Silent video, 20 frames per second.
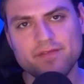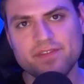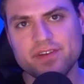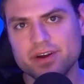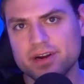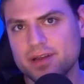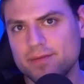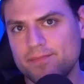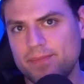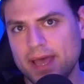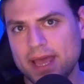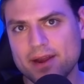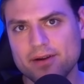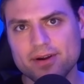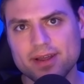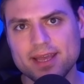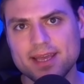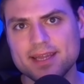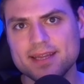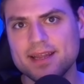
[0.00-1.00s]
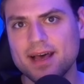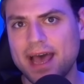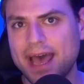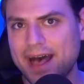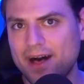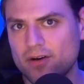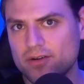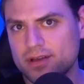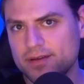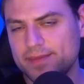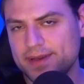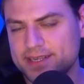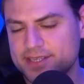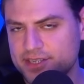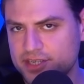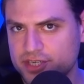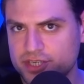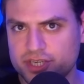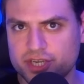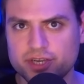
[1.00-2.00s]
you're comparing
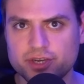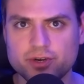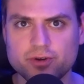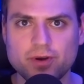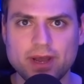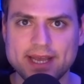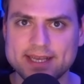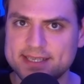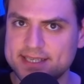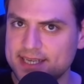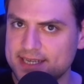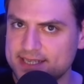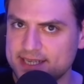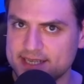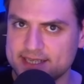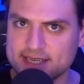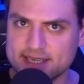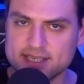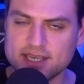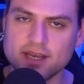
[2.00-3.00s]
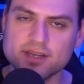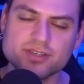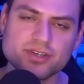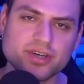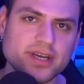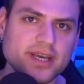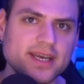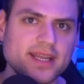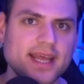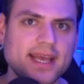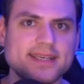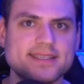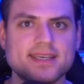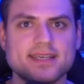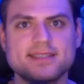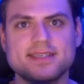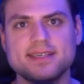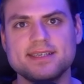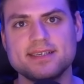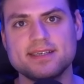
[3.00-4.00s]
Alchemist to a 6600, a
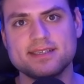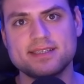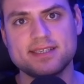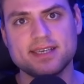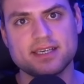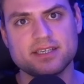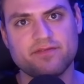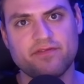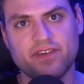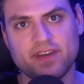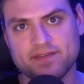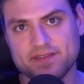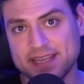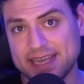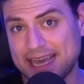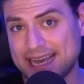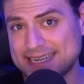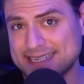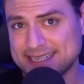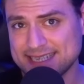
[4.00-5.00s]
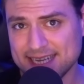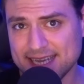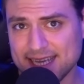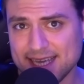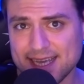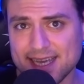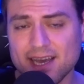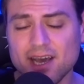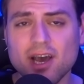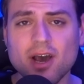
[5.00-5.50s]
6650 XT,